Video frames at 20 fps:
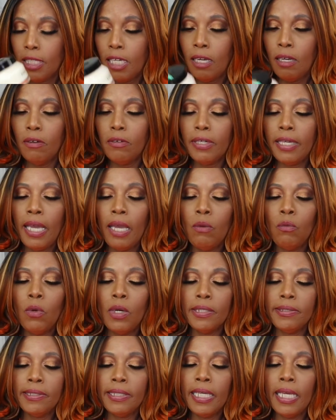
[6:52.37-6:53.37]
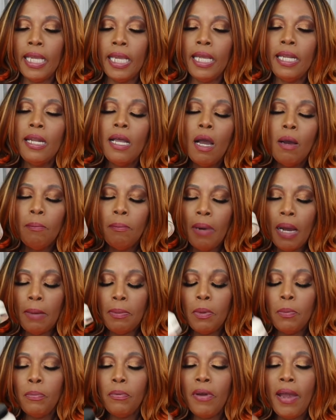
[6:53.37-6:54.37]
Okay, once again,
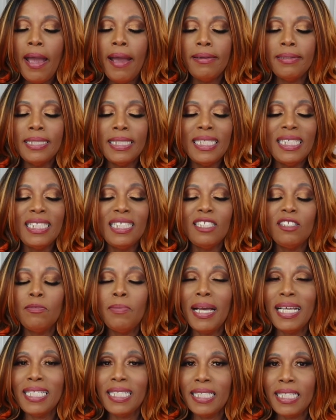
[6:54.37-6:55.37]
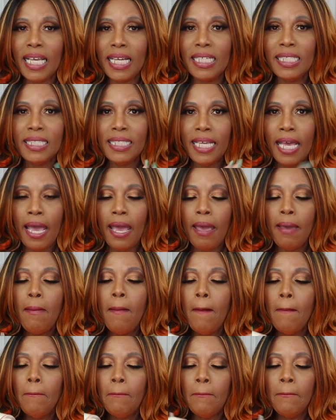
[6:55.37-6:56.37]
Bobbi Brown, and this is my second time
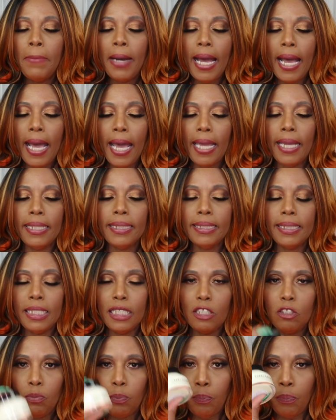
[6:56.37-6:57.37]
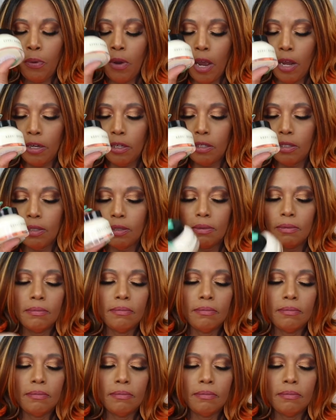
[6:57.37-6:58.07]
buying this product.